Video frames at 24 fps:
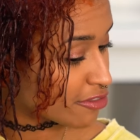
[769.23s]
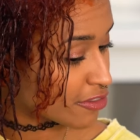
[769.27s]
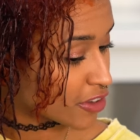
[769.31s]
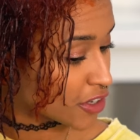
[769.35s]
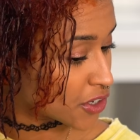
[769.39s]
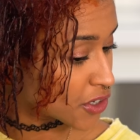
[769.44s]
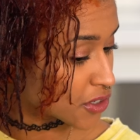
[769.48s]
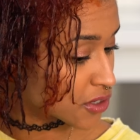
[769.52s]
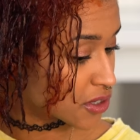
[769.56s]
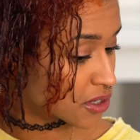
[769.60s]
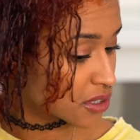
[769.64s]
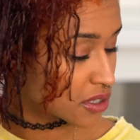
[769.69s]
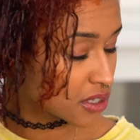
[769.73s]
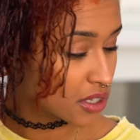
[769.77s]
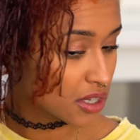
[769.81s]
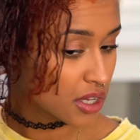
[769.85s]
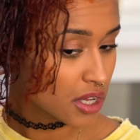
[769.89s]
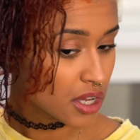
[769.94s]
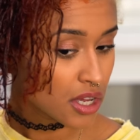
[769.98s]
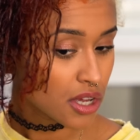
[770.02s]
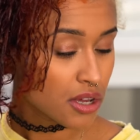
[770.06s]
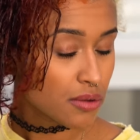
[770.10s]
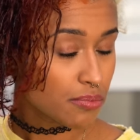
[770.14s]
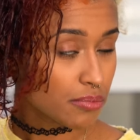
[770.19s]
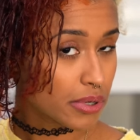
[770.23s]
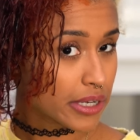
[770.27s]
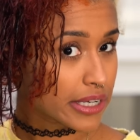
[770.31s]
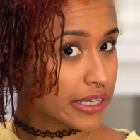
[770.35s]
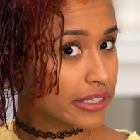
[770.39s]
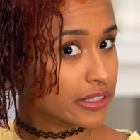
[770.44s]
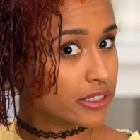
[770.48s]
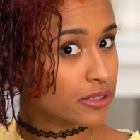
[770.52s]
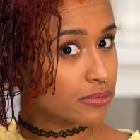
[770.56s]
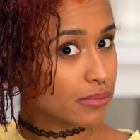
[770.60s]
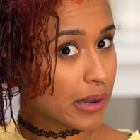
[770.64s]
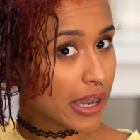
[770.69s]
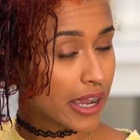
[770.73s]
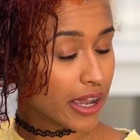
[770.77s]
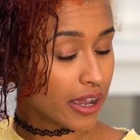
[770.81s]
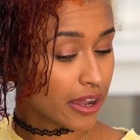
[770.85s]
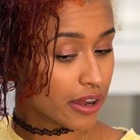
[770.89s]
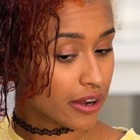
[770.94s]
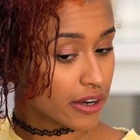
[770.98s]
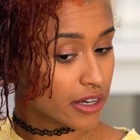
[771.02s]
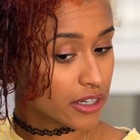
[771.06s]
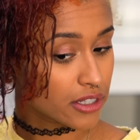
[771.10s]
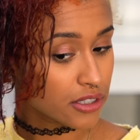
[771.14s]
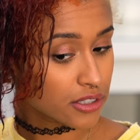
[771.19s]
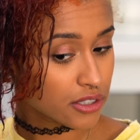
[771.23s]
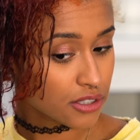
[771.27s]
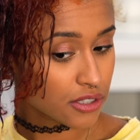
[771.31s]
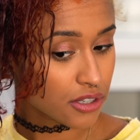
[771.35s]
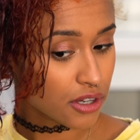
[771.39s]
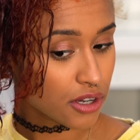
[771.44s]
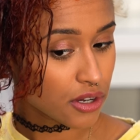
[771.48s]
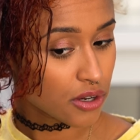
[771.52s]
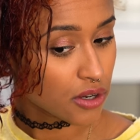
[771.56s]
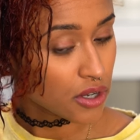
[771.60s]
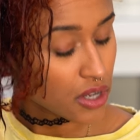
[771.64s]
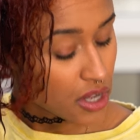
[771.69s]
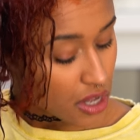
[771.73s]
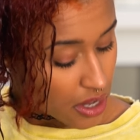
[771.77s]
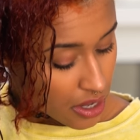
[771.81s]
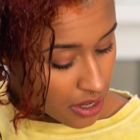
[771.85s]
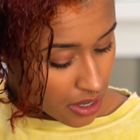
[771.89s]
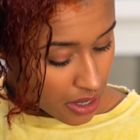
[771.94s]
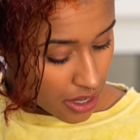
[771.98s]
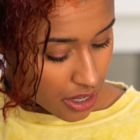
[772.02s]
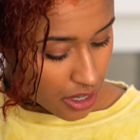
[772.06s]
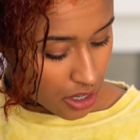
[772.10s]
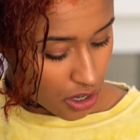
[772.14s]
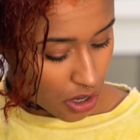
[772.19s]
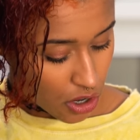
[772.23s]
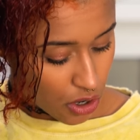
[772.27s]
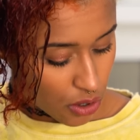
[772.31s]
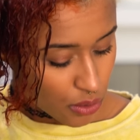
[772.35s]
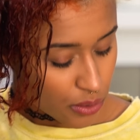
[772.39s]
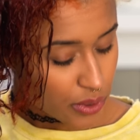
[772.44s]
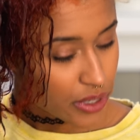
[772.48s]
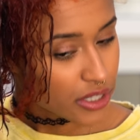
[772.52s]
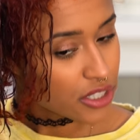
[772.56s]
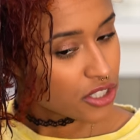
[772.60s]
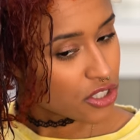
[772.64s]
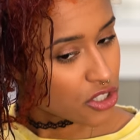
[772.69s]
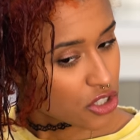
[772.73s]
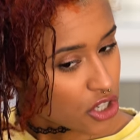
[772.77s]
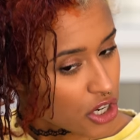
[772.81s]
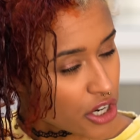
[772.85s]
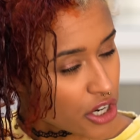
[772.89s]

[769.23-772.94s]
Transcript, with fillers: feel. But it's my hair, so it always